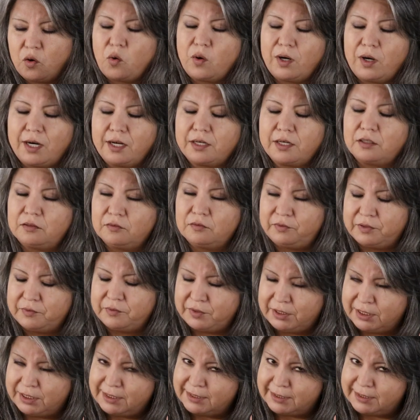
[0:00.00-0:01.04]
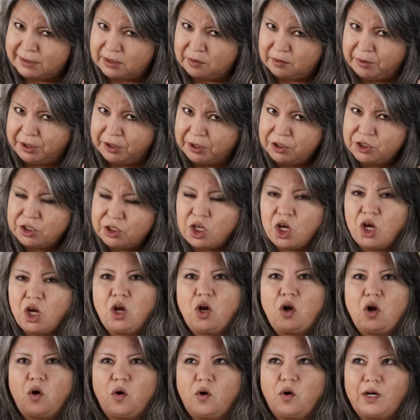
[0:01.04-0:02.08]
or 115 centimeters,
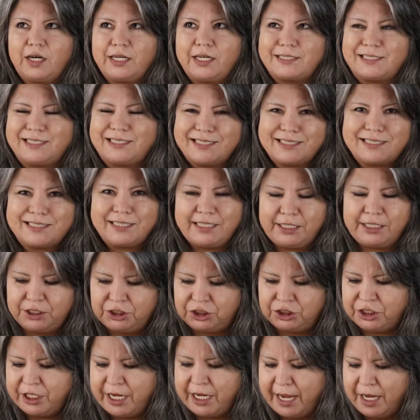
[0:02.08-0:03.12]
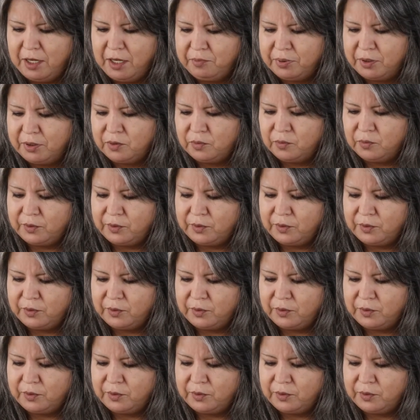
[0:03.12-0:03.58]
or a 60 inch nap,